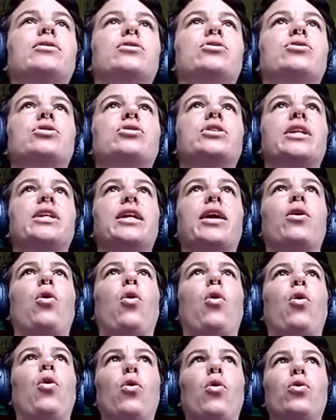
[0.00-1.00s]
did a
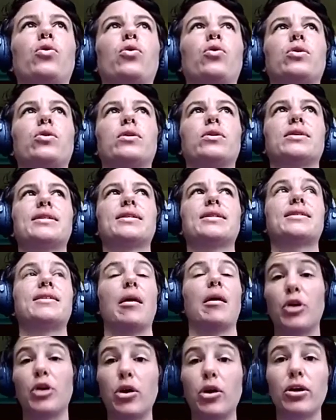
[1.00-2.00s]
whole
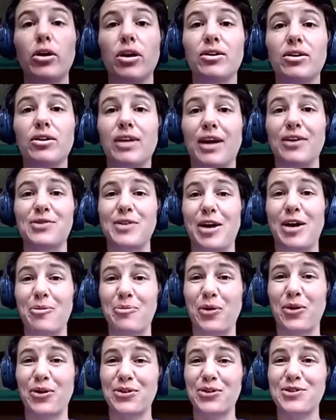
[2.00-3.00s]
seminar on Clowns Without
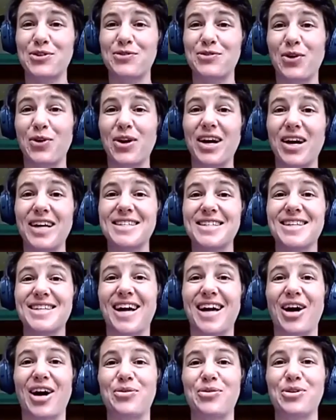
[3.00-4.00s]
Borders for us,
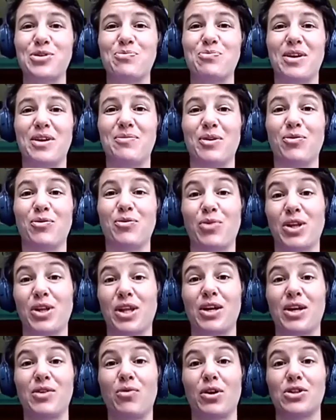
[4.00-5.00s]
which made me
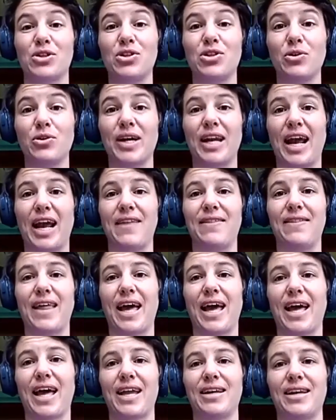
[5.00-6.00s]
really want to do it. And
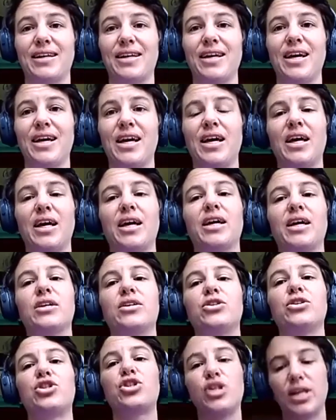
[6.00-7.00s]
then
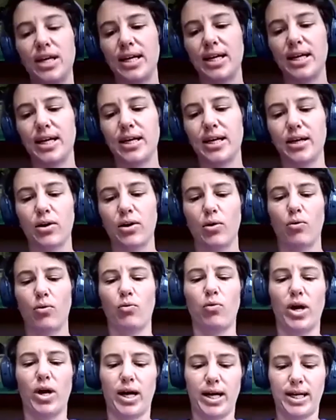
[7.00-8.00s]
she
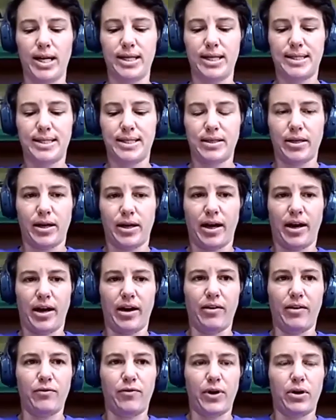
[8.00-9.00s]
was
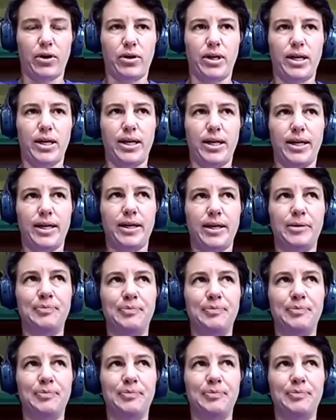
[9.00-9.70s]
very